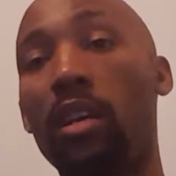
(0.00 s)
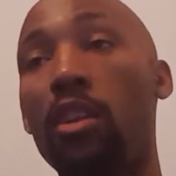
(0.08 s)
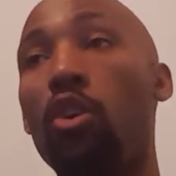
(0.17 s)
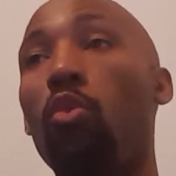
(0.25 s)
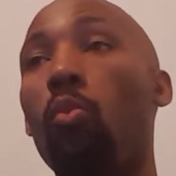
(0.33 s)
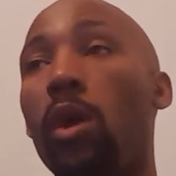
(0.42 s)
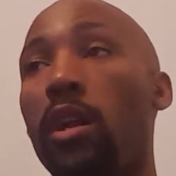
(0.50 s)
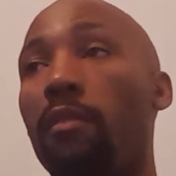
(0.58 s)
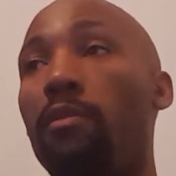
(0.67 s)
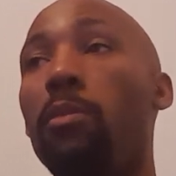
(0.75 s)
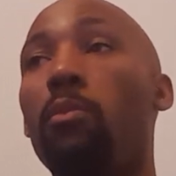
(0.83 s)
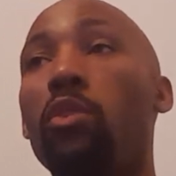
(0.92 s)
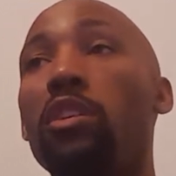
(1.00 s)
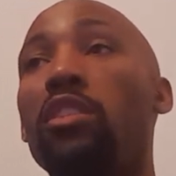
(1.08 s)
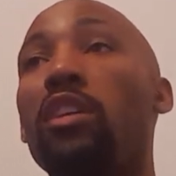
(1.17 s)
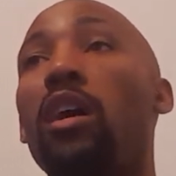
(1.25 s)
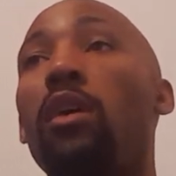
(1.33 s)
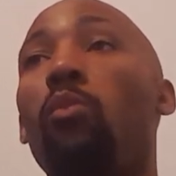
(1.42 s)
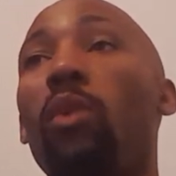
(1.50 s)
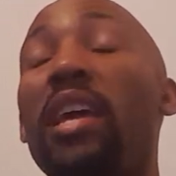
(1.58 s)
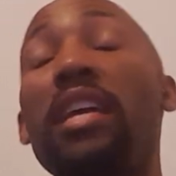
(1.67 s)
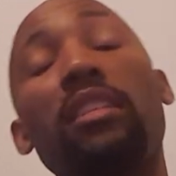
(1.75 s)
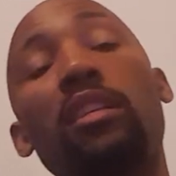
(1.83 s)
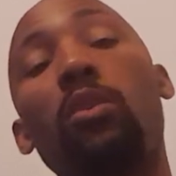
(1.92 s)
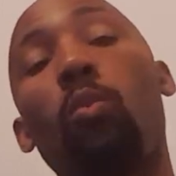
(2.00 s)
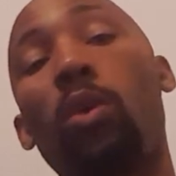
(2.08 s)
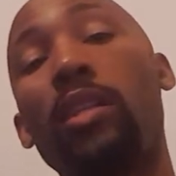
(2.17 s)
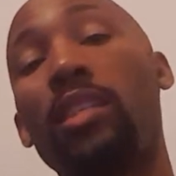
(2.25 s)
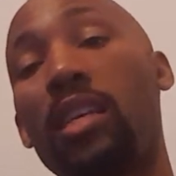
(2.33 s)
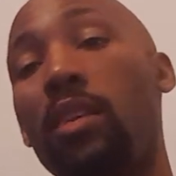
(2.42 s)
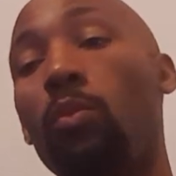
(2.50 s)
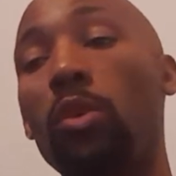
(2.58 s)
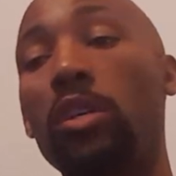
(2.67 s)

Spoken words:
I know one of them was 118 to 110,